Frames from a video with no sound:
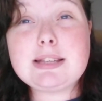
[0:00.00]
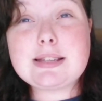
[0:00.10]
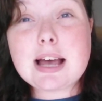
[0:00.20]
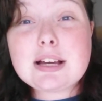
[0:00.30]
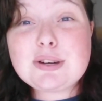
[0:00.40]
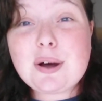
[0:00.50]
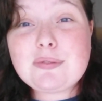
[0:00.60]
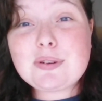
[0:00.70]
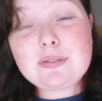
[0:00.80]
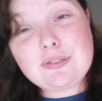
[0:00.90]
second
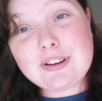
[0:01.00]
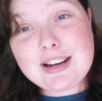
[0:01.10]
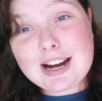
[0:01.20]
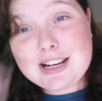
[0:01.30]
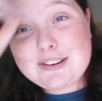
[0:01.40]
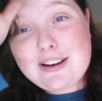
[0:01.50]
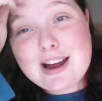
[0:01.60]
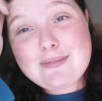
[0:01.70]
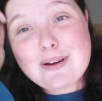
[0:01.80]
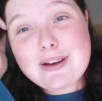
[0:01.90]
novel for
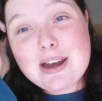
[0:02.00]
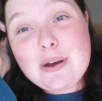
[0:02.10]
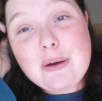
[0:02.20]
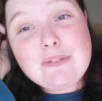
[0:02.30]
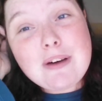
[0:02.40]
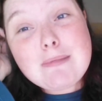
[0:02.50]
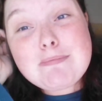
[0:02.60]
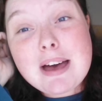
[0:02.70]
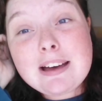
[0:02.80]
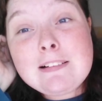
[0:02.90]
NaNoWriMo in
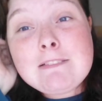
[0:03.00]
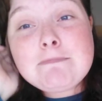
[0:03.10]
November,